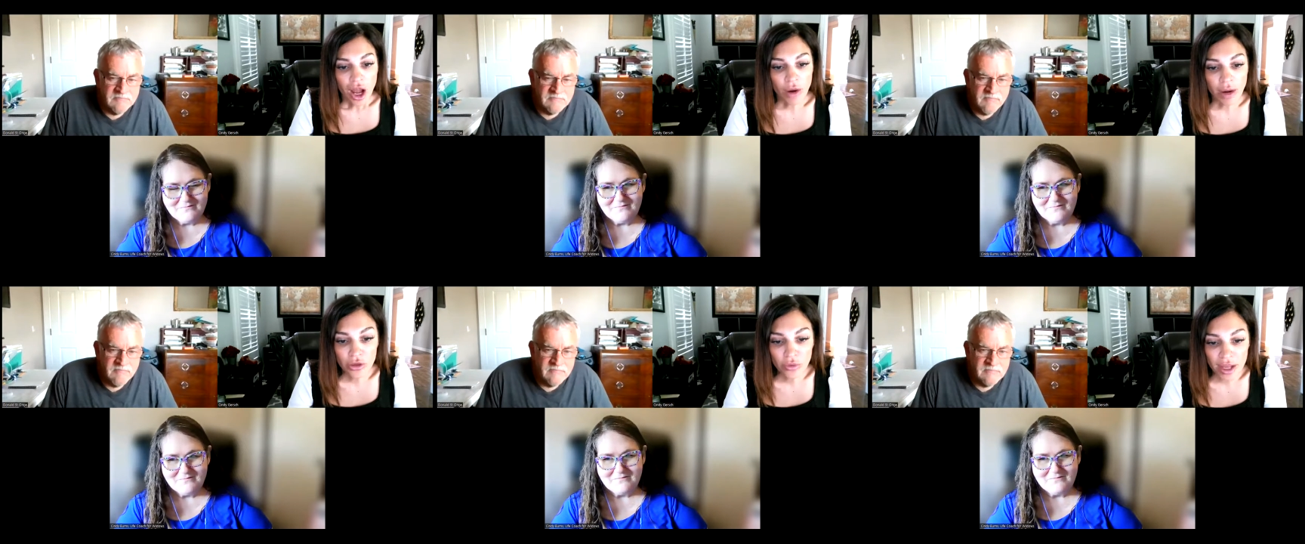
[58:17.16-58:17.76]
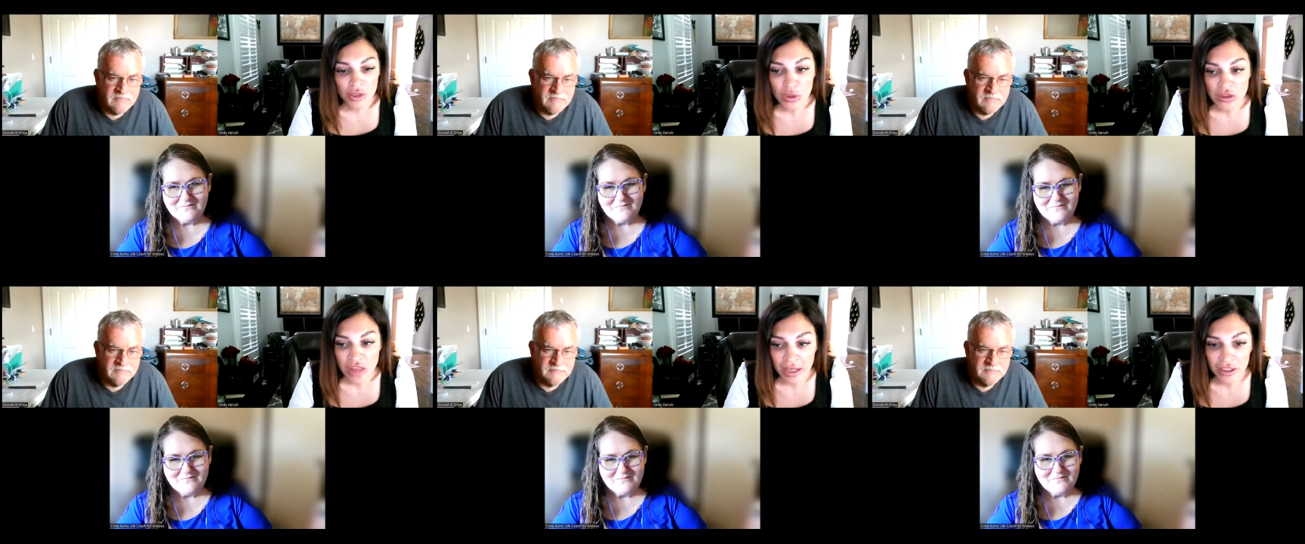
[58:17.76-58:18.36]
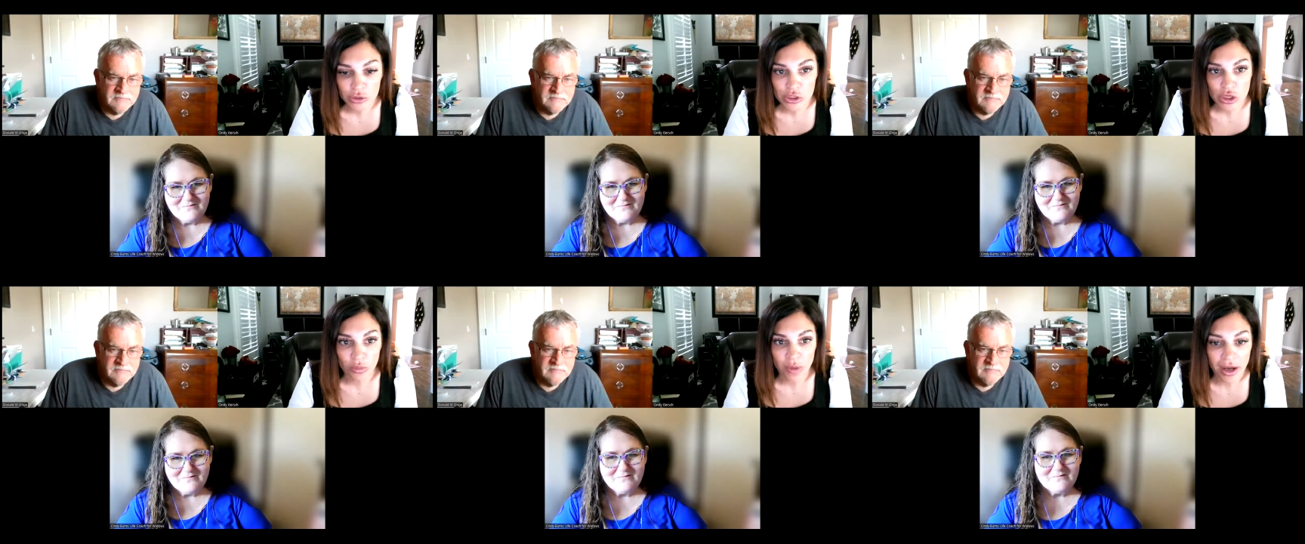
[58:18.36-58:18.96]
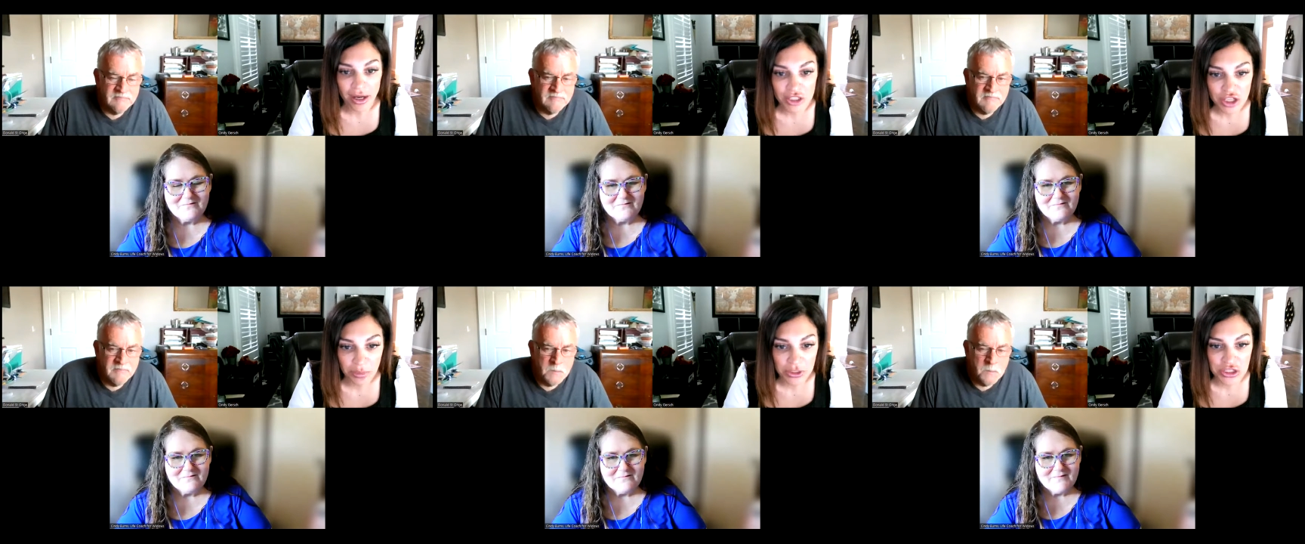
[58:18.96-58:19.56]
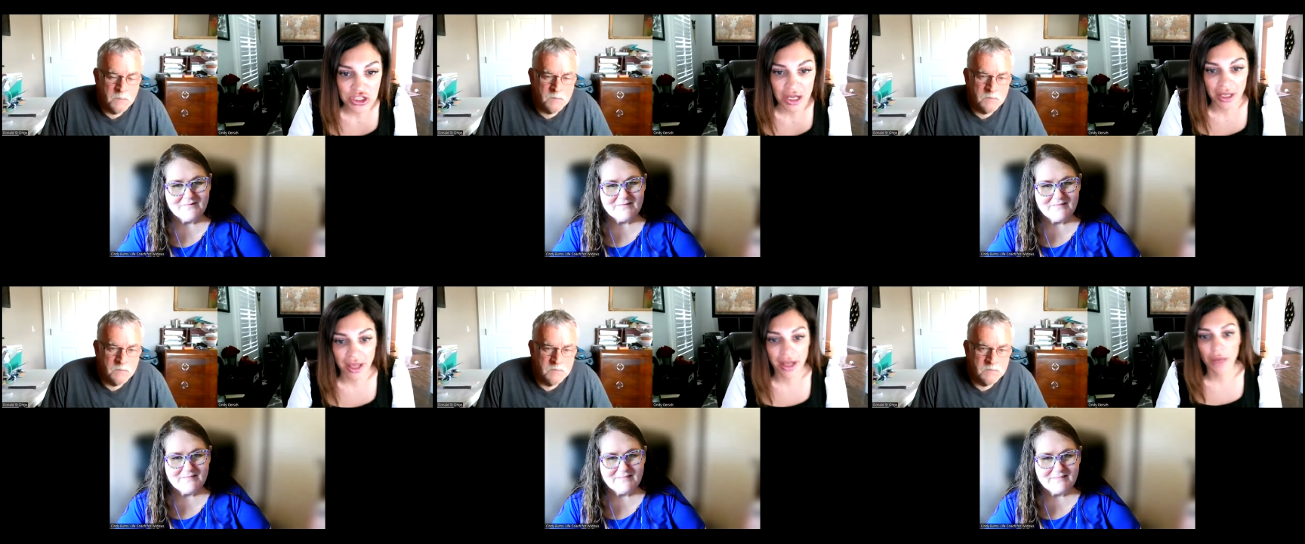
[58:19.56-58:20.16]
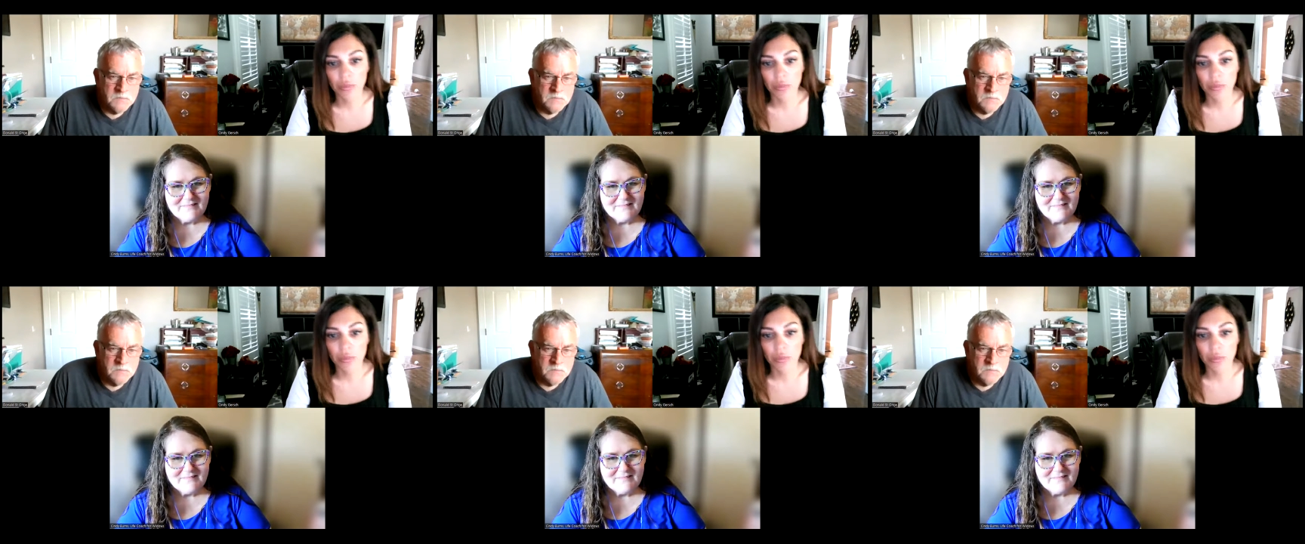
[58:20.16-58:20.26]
Speaker 1: All right, you guys. Well, thank you so much. I appreciate it.